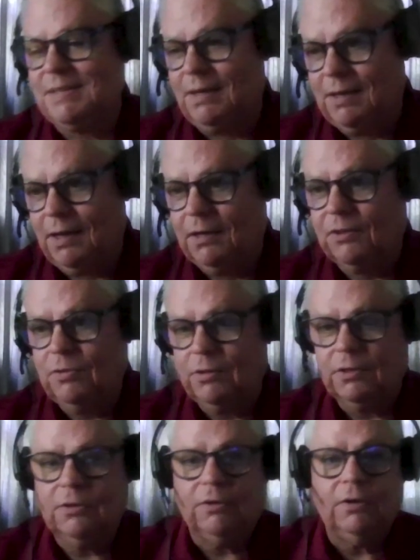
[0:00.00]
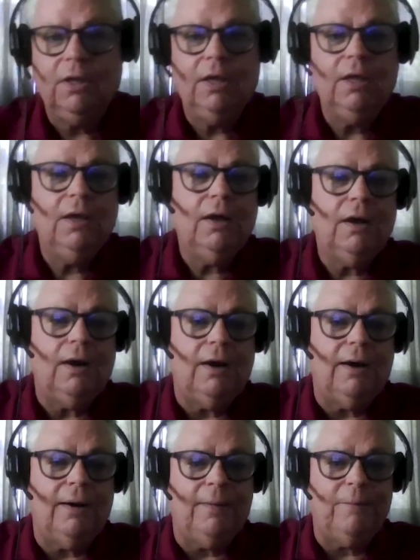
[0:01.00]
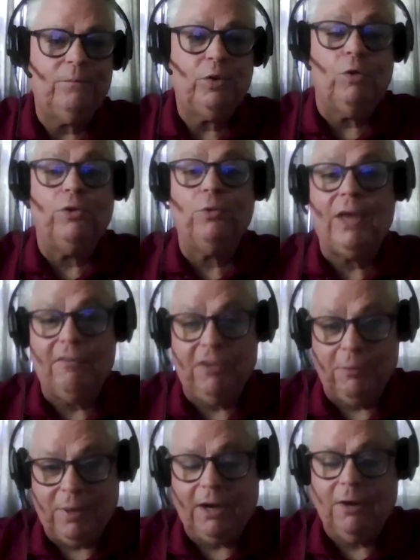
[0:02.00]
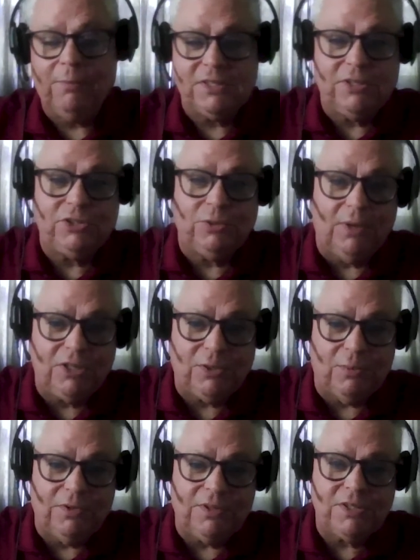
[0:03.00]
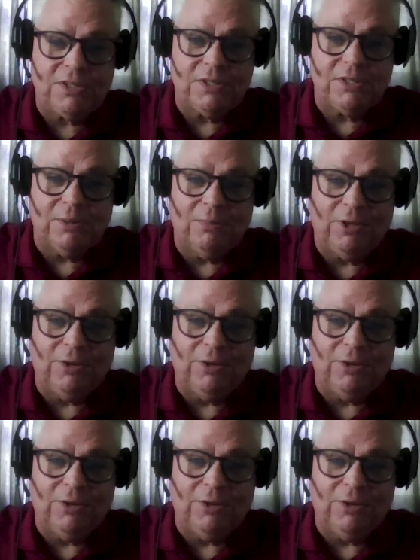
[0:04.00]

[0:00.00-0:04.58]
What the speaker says: Is it a non-critical, or do we have an impairment situation with this system?